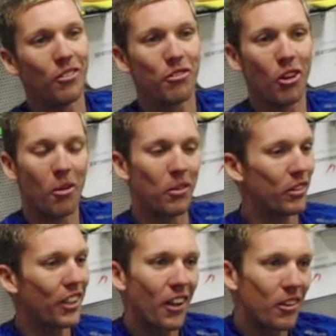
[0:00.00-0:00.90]
former
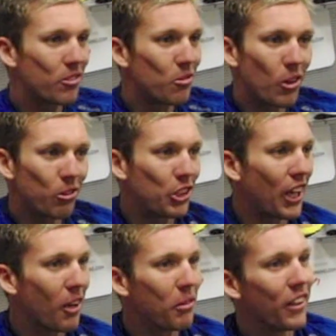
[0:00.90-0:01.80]
world
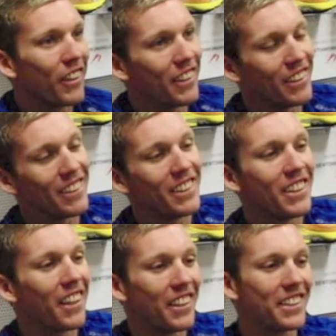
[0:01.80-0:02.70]
champion and
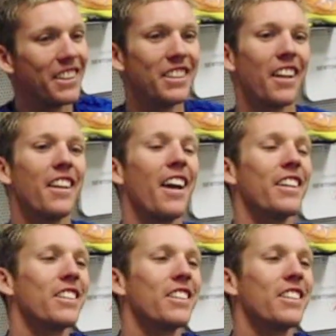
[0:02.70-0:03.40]
done this and done that.